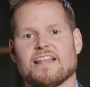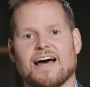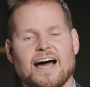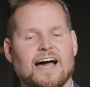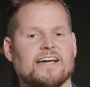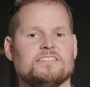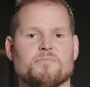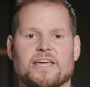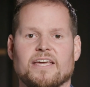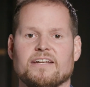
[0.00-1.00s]
of the high
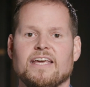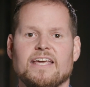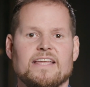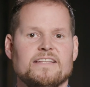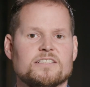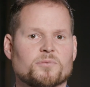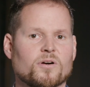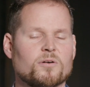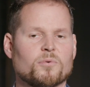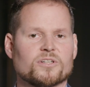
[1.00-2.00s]
demand in these
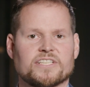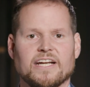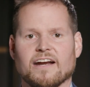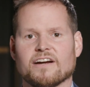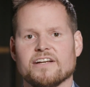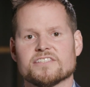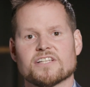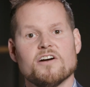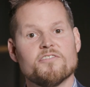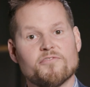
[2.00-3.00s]
pro-abortion areas
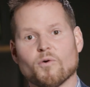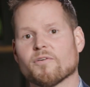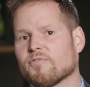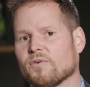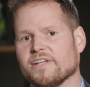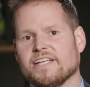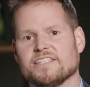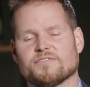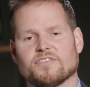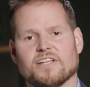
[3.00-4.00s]
for 40
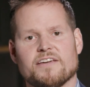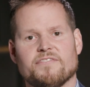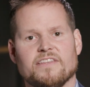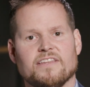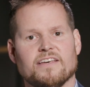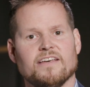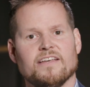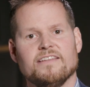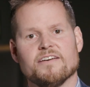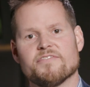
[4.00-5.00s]
Days for Life and the
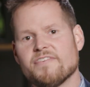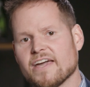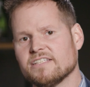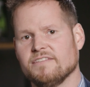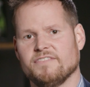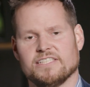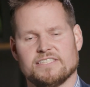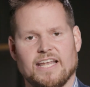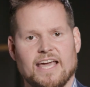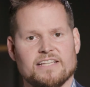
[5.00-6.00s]
effectiveness
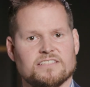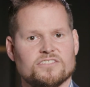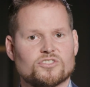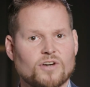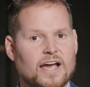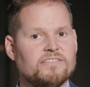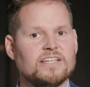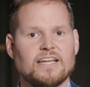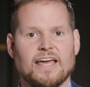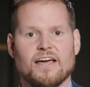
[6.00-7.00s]
it has at
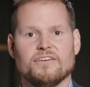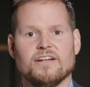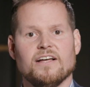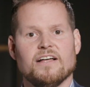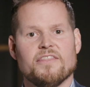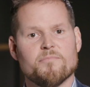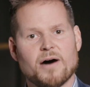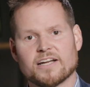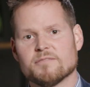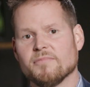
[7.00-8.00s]
driving down the
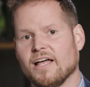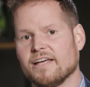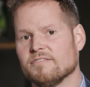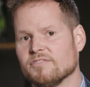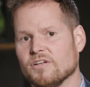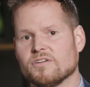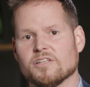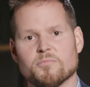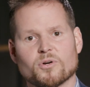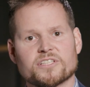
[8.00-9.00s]
bottom line of
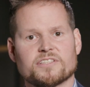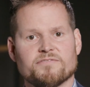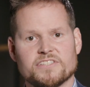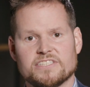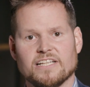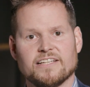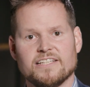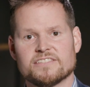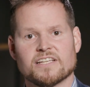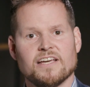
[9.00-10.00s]
local abortion
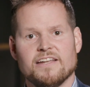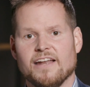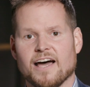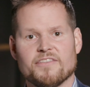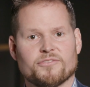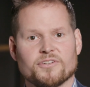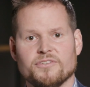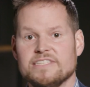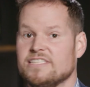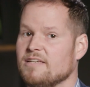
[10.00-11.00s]
facilities, not
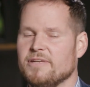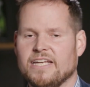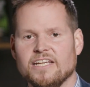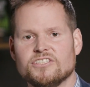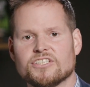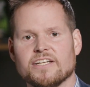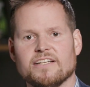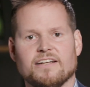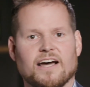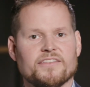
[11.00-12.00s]
through intimidation
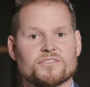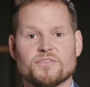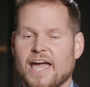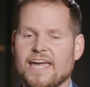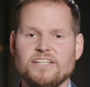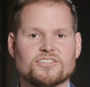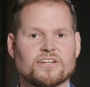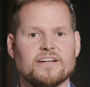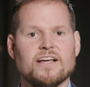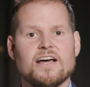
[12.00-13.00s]
and not through
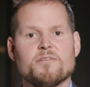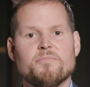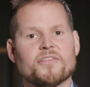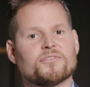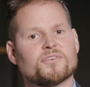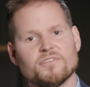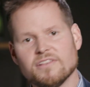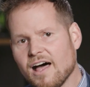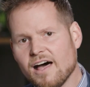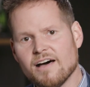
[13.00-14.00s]
hatred, but through
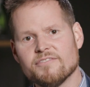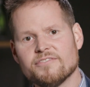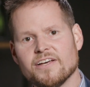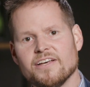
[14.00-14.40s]
love,